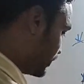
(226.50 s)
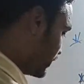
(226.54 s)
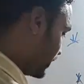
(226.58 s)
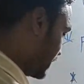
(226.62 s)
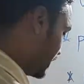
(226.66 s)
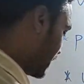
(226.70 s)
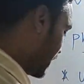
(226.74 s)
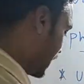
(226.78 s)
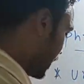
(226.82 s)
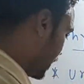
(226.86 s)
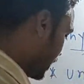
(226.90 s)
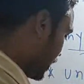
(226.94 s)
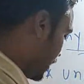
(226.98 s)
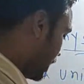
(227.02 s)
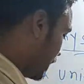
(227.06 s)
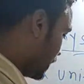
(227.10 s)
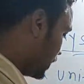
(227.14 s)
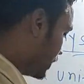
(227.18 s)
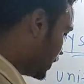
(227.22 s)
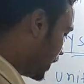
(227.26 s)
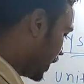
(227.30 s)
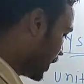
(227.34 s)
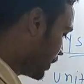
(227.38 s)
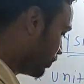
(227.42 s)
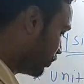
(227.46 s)
to see the
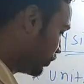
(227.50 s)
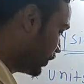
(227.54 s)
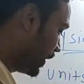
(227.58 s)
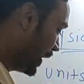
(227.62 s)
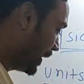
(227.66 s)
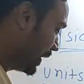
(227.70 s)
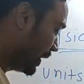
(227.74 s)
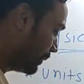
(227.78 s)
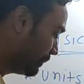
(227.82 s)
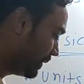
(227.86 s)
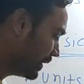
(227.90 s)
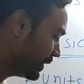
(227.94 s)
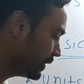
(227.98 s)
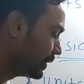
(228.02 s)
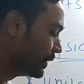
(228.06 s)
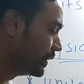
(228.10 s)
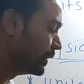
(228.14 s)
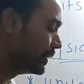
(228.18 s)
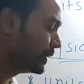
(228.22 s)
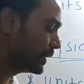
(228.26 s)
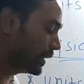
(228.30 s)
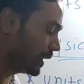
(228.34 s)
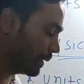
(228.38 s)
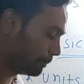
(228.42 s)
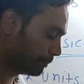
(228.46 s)
thermodynamic
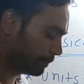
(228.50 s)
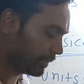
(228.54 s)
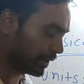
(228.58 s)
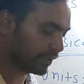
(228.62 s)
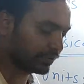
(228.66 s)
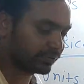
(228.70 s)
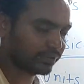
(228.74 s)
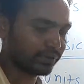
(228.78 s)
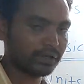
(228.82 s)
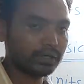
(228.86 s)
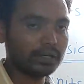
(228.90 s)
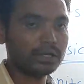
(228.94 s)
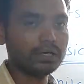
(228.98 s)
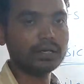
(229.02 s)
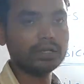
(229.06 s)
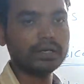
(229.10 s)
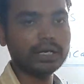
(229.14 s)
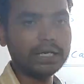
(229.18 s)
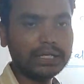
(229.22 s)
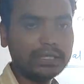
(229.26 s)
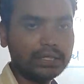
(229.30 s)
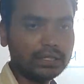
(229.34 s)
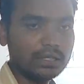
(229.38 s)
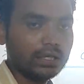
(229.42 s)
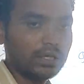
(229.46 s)
temperature,
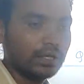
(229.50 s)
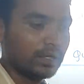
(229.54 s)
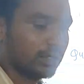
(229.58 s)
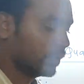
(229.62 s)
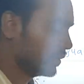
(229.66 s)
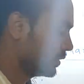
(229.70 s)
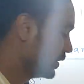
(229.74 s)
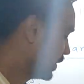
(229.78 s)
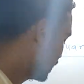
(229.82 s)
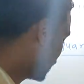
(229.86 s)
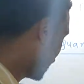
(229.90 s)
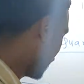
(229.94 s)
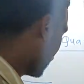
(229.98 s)
right? The